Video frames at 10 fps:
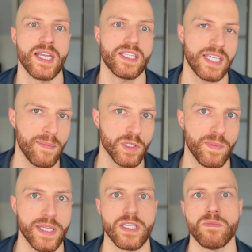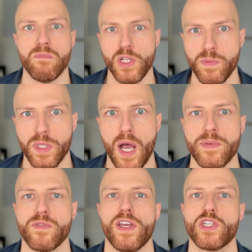sample spaces, multiple
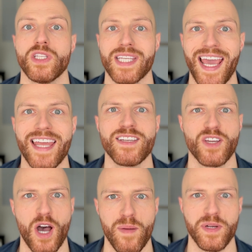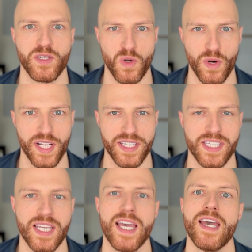observations, and combinatorics.